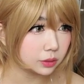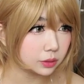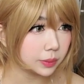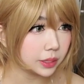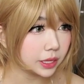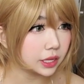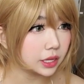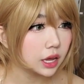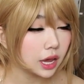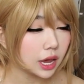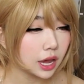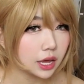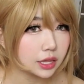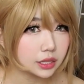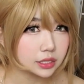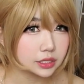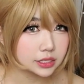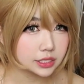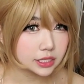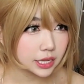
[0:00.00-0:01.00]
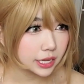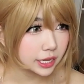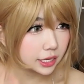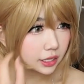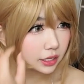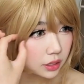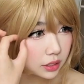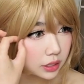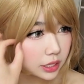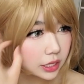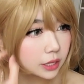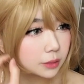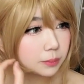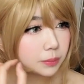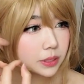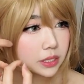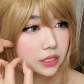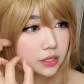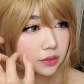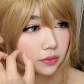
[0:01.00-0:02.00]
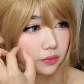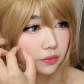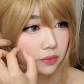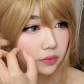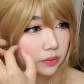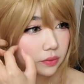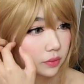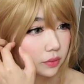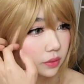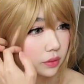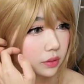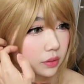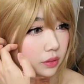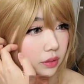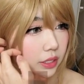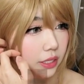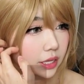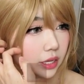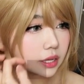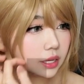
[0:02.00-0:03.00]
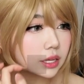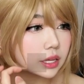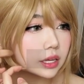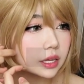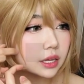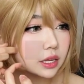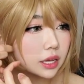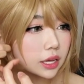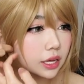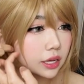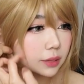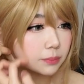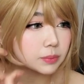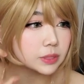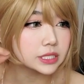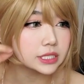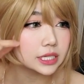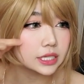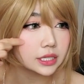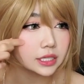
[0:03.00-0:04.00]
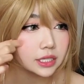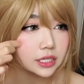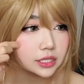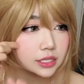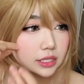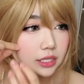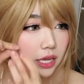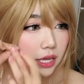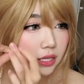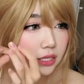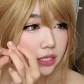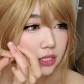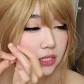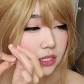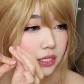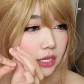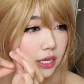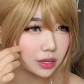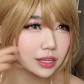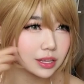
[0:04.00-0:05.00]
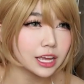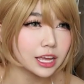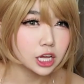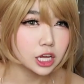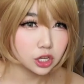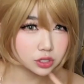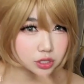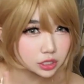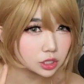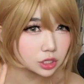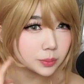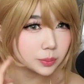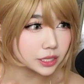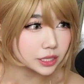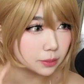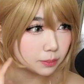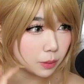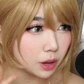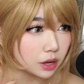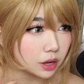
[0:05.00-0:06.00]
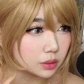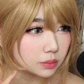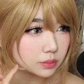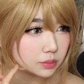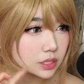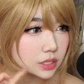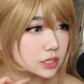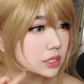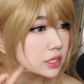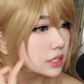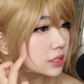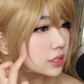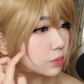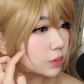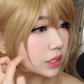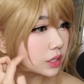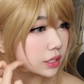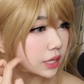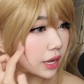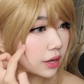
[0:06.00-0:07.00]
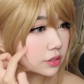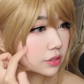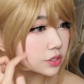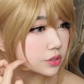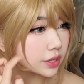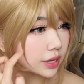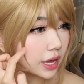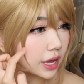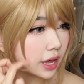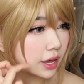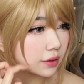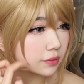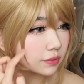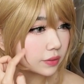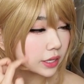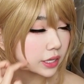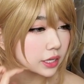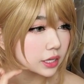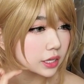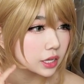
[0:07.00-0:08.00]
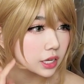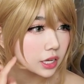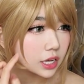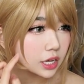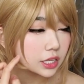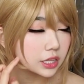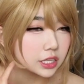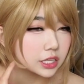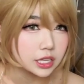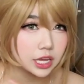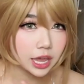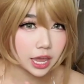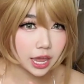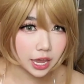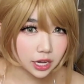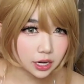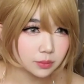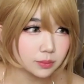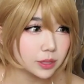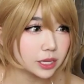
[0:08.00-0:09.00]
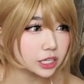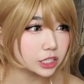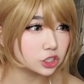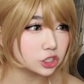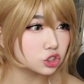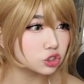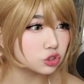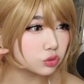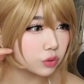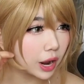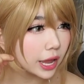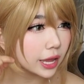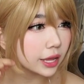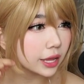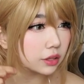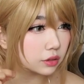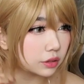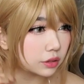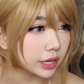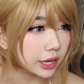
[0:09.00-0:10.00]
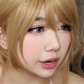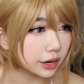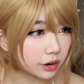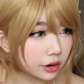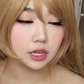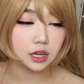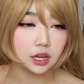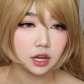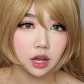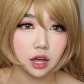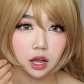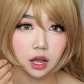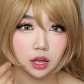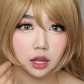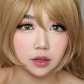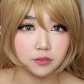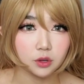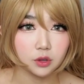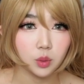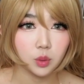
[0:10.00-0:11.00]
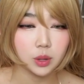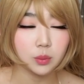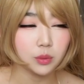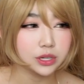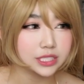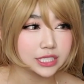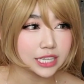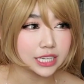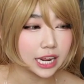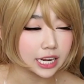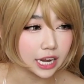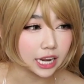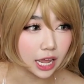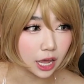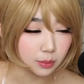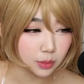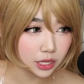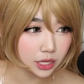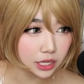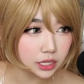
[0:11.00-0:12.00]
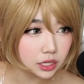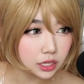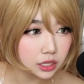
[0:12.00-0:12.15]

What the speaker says: bit, and then take like a piece of, like a piece like this, and use a little bit at the bottom. This is what allows you to have like the anime triangle hair. If you want more dynamic